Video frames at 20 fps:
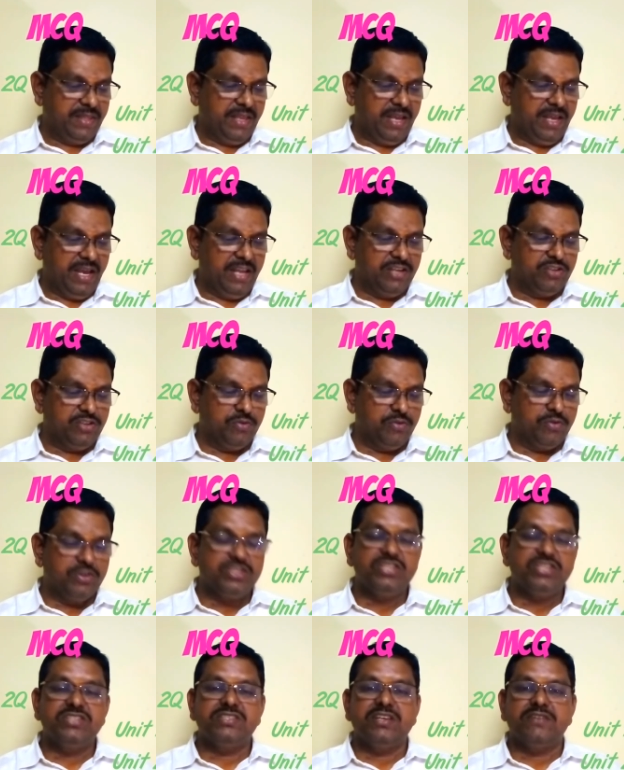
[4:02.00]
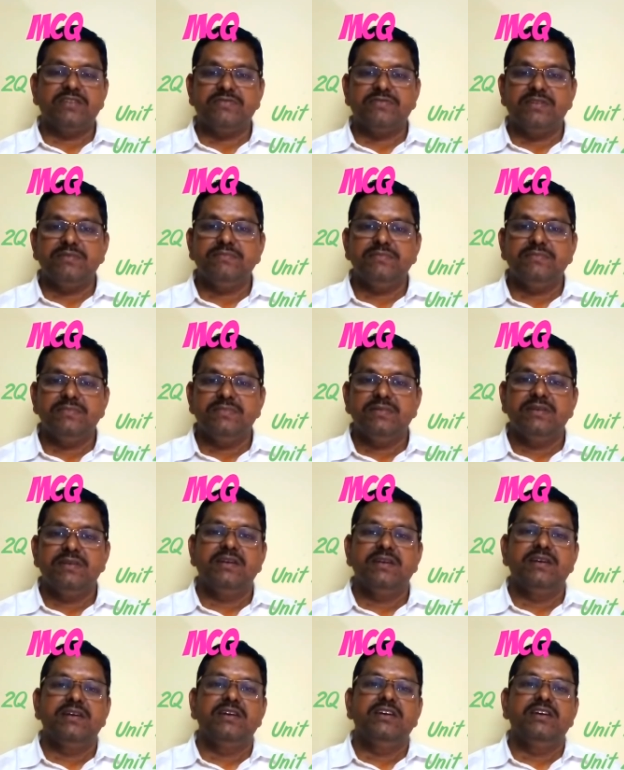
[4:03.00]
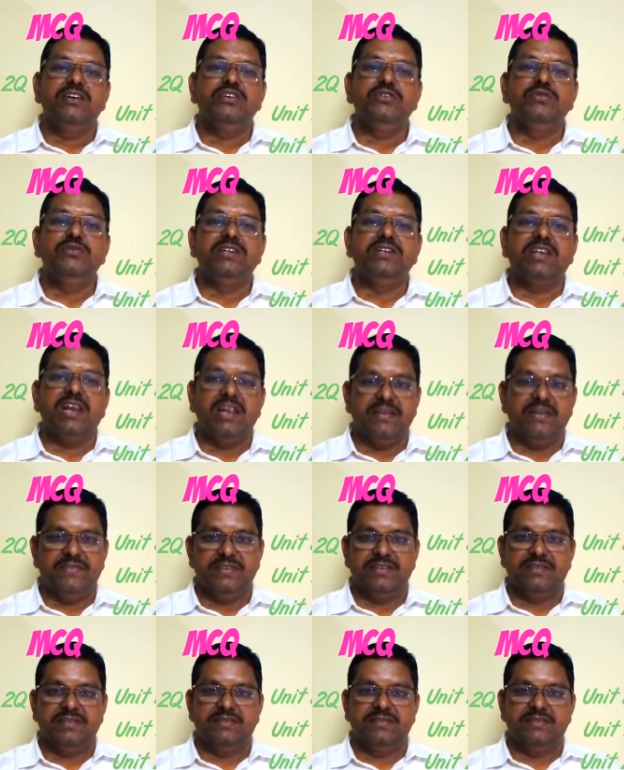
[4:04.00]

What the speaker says: and 2 questions are from unit 11.